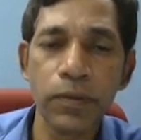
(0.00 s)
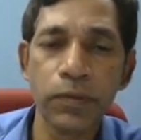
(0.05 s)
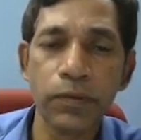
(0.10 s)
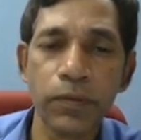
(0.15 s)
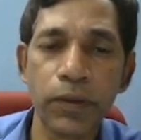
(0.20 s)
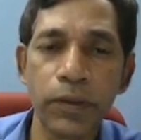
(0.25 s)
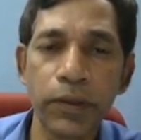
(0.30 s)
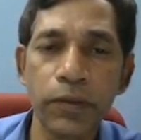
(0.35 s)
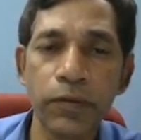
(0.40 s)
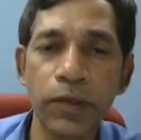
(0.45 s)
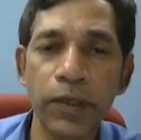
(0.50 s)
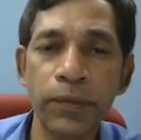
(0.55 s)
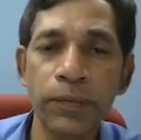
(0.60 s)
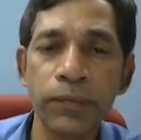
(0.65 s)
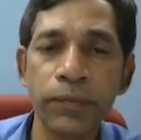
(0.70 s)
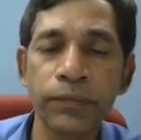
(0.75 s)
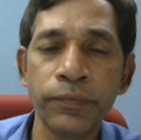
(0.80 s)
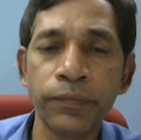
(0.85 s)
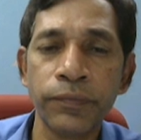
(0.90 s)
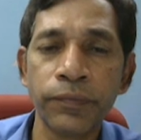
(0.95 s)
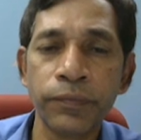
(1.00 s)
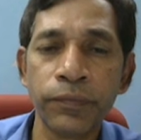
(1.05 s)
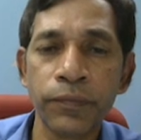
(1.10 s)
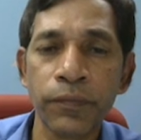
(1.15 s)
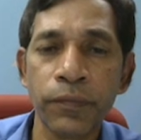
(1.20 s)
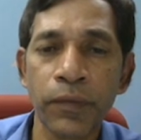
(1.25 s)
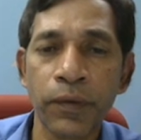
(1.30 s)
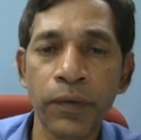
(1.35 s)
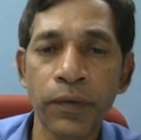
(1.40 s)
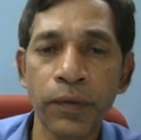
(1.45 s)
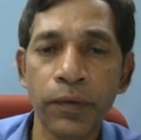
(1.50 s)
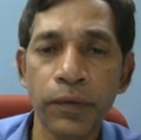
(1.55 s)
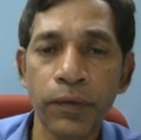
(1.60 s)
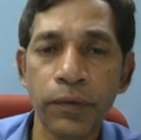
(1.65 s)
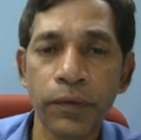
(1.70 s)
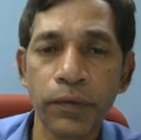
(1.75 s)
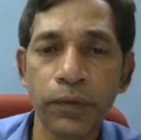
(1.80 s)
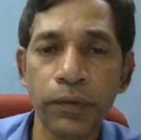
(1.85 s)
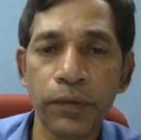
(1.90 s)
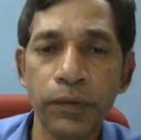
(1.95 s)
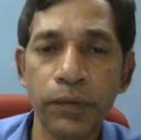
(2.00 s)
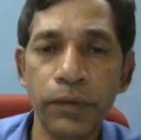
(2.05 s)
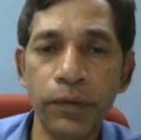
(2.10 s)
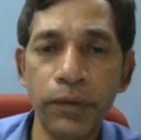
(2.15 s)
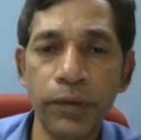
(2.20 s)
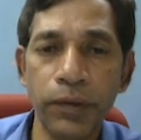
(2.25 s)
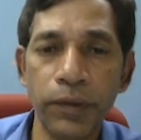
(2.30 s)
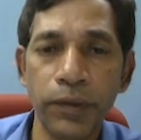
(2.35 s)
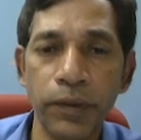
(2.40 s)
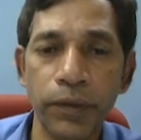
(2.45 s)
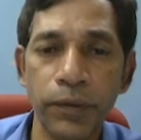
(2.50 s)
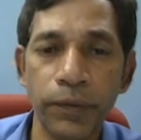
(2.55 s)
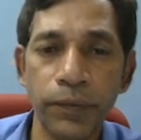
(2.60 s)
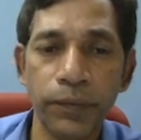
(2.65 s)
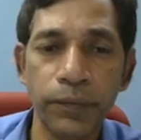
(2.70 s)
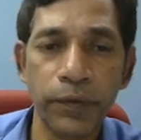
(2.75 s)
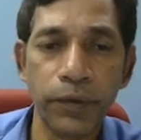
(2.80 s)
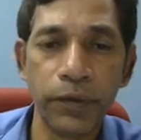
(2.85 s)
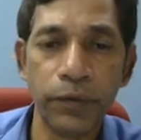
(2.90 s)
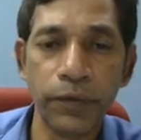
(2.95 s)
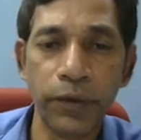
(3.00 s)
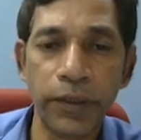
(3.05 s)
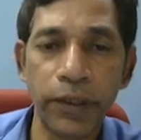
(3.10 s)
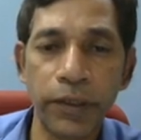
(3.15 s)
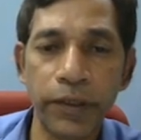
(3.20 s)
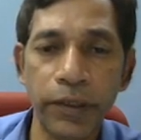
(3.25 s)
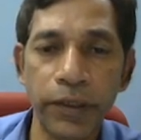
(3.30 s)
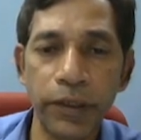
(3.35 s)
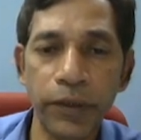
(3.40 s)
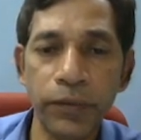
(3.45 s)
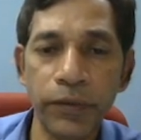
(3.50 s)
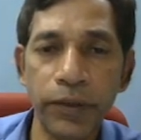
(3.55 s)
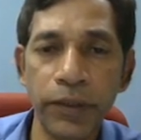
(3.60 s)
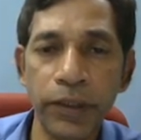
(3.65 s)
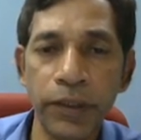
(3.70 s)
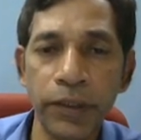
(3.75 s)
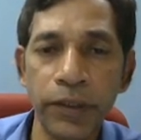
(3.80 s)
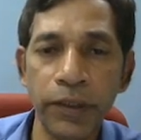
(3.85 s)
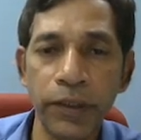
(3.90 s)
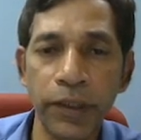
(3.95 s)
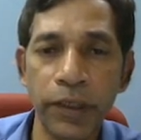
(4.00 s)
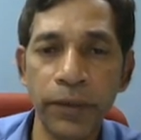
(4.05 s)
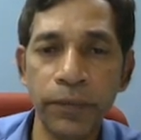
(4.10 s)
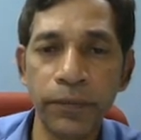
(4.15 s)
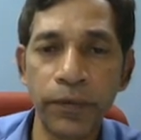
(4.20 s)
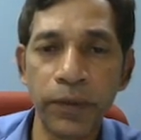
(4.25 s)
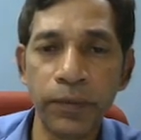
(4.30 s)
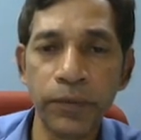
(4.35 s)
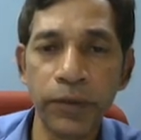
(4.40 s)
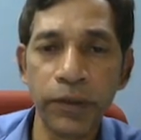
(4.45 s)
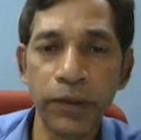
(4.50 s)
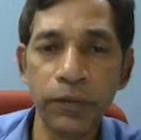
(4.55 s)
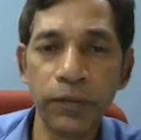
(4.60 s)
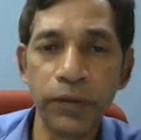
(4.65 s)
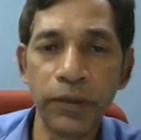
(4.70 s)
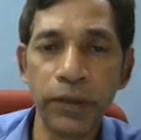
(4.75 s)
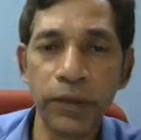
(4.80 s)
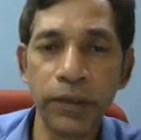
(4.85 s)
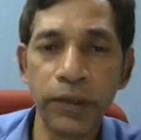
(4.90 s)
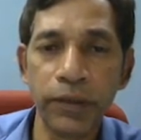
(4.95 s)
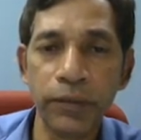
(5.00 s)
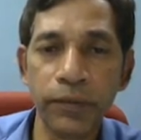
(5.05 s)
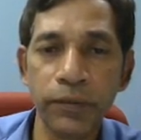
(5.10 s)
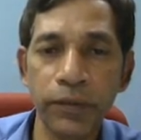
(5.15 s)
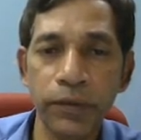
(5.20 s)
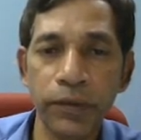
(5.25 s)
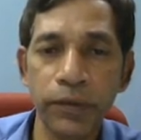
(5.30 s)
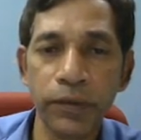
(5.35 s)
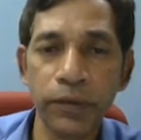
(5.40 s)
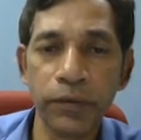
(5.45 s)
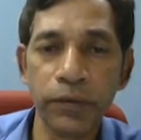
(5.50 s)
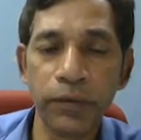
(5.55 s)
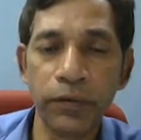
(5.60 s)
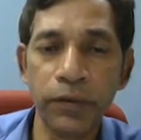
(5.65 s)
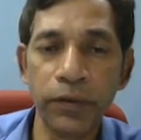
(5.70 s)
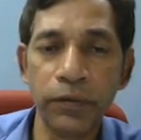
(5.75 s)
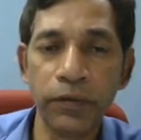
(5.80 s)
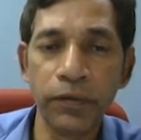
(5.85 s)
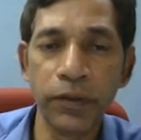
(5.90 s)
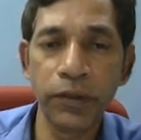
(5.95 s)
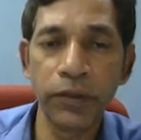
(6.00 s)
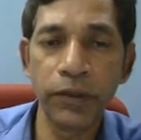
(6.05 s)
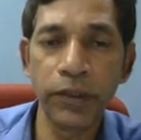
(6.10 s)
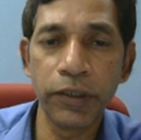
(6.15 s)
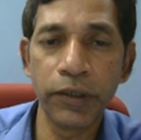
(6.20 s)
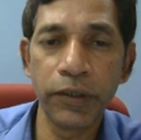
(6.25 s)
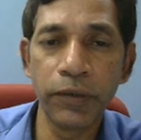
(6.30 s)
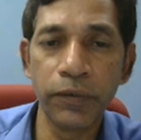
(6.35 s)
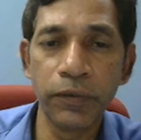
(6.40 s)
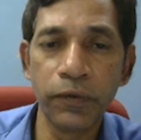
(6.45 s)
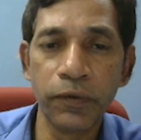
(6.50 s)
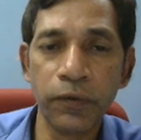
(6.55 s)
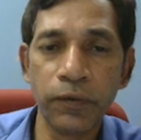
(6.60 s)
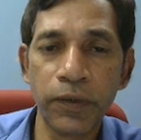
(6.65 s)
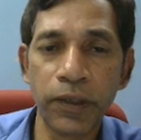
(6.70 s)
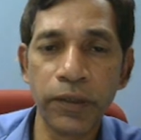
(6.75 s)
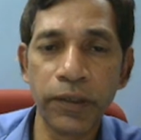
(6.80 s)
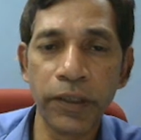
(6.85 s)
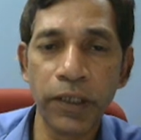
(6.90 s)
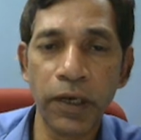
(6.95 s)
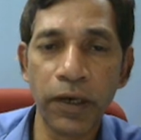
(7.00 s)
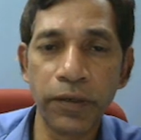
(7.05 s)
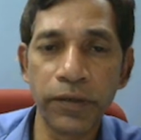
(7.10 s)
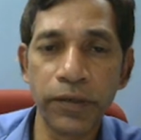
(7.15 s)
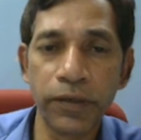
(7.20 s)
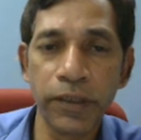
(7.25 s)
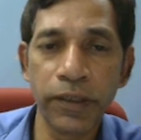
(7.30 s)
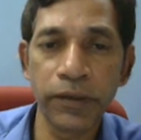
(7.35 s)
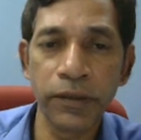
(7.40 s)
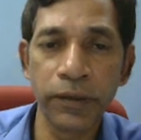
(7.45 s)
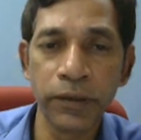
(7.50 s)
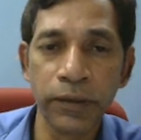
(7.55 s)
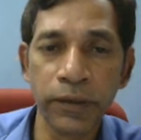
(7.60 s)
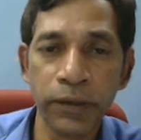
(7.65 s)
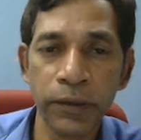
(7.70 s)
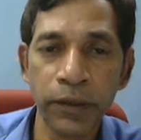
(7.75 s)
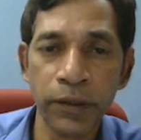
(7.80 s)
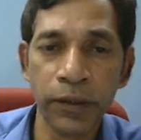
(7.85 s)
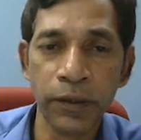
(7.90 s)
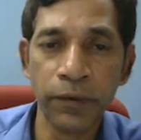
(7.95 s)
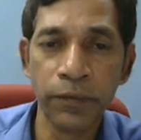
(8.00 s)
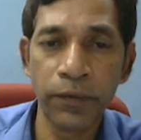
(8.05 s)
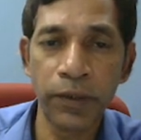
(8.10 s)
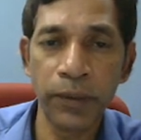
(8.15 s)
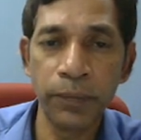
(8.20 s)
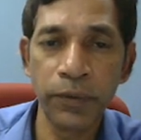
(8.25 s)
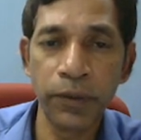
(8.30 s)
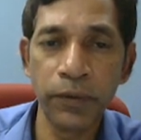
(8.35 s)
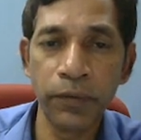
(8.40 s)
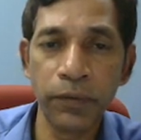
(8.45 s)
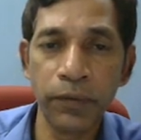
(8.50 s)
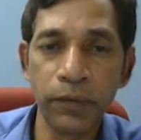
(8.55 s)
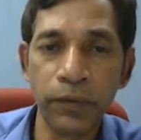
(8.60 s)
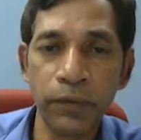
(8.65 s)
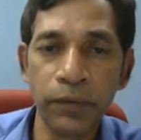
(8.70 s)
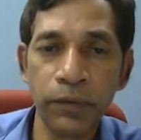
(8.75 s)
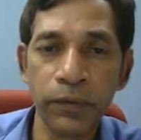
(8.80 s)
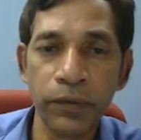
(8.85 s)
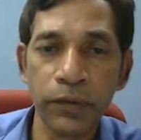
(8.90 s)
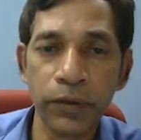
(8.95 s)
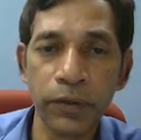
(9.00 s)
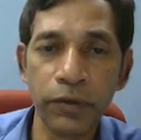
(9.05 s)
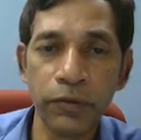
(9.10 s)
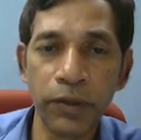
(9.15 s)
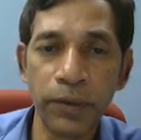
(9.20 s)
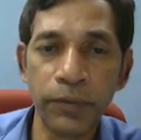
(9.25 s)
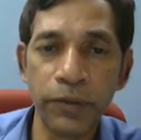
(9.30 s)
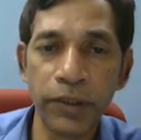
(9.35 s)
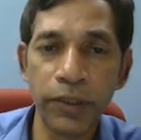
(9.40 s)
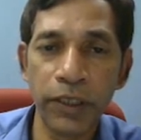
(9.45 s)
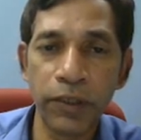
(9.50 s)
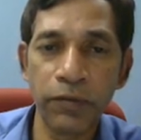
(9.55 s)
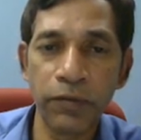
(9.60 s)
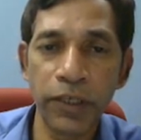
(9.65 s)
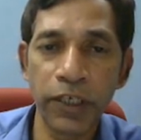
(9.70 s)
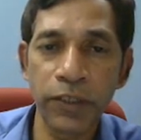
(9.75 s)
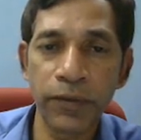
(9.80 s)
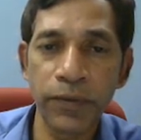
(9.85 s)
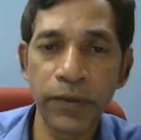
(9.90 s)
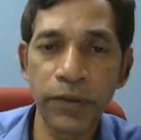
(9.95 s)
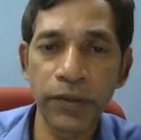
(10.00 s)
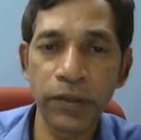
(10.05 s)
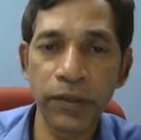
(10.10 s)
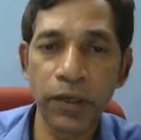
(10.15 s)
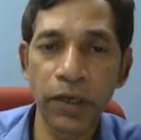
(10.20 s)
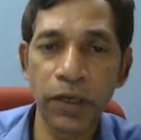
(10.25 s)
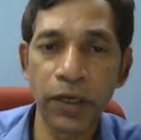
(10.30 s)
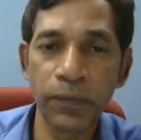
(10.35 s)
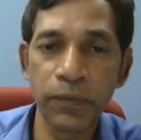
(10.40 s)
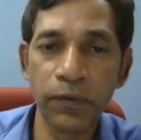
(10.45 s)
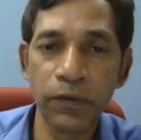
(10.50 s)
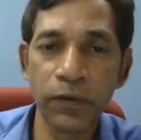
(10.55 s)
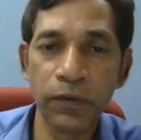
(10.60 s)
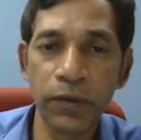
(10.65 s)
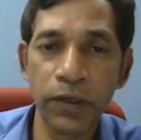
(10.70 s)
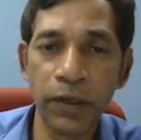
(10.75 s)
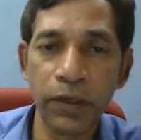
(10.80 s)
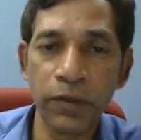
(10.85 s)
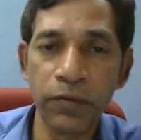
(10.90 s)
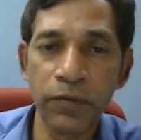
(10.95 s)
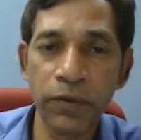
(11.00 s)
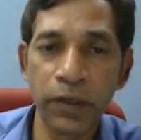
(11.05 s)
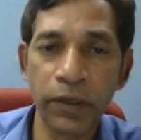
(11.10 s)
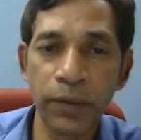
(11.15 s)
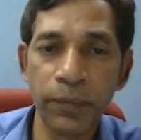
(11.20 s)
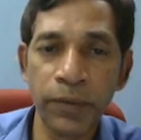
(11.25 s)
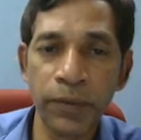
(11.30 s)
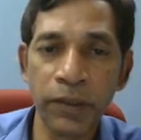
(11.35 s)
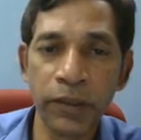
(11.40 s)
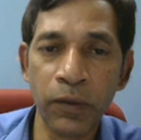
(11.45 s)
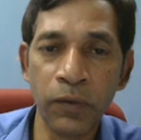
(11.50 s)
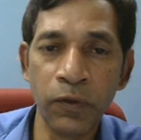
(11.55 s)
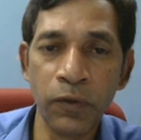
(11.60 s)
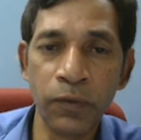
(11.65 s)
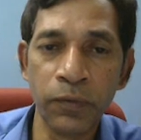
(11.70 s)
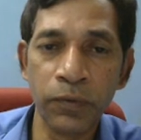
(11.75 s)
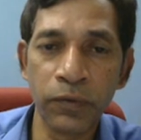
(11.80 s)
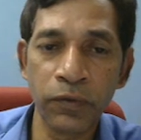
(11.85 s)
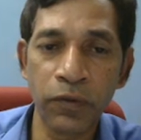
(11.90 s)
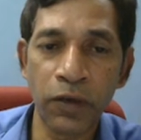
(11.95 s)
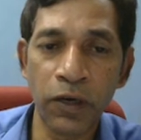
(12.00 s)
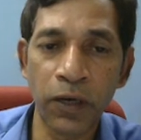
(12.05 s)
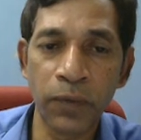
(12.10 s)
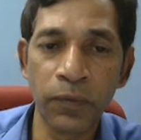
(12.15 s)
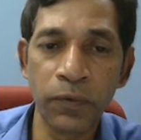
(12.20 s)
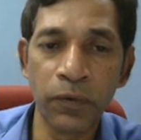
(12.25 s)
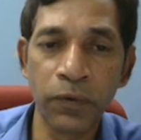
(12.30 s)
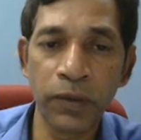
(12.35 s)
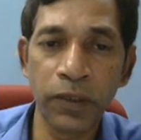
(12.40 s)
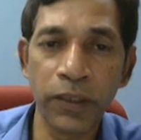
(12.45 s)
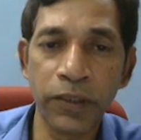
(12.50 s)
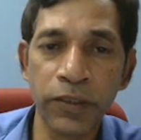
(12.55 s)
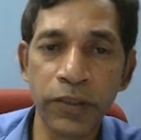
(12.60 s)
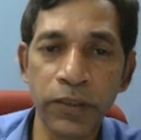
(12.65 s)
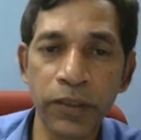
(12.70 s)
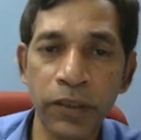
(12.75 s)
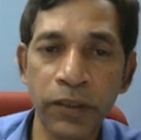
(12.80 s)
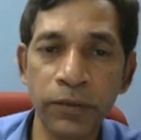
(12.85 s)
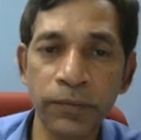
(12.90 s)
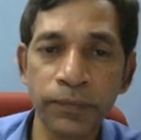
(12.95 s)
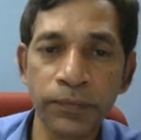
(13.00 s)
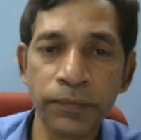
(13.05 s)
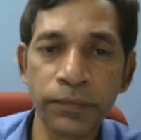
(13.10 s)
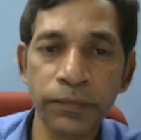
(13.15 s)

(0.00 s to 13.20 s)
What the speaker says: what you have. So you are at the Q3, and from the Q3 you are going to the state Q2 for the R6. From Q2 you have the regular expression R4 and you are having the loop, so R4 Kleene star.